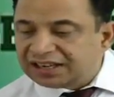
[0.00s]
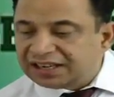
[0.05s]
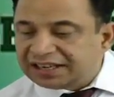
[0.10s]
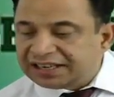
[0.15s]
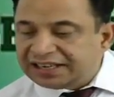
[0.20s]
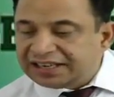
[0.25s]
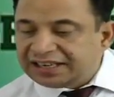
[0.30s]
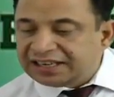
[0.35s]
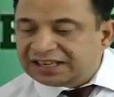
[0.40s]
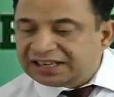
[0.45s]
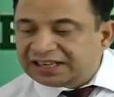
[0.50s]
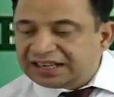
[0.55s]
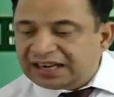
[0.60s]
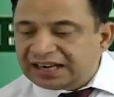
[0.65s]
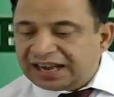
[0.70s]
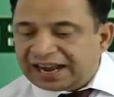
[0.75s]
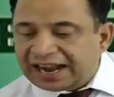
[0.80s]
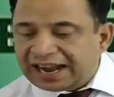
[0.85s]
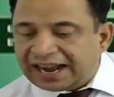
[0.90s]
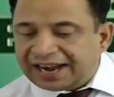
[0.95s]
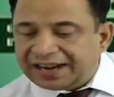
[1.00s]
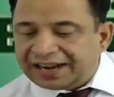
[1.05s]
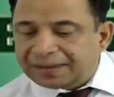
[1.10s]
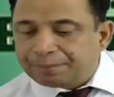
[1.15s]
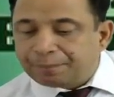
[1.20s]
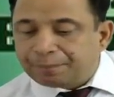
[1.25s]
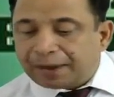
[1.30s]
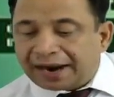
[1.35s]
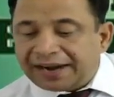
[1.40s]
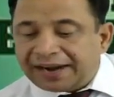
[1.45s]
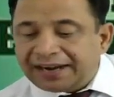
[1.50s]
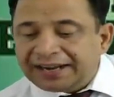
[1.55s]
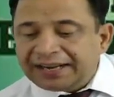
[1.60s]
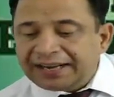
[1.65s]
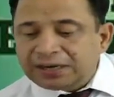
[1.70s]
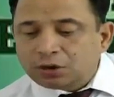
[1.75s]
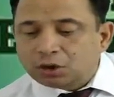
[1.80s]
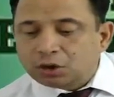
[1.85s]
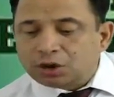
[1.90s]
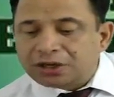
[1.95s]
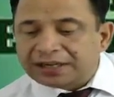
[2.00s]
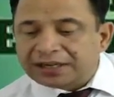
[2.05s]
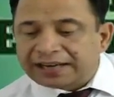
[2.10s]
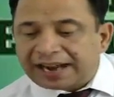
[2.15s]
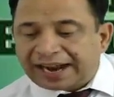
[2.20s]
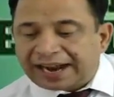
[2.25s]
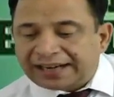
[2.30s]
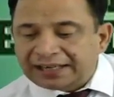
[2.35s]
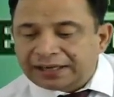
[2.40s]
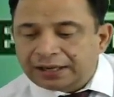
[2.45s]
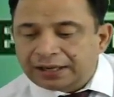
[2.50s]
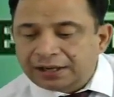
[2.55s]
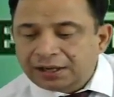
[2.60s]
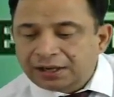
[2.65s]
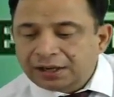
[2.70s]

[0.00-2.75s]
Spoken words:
a legal and a binding contract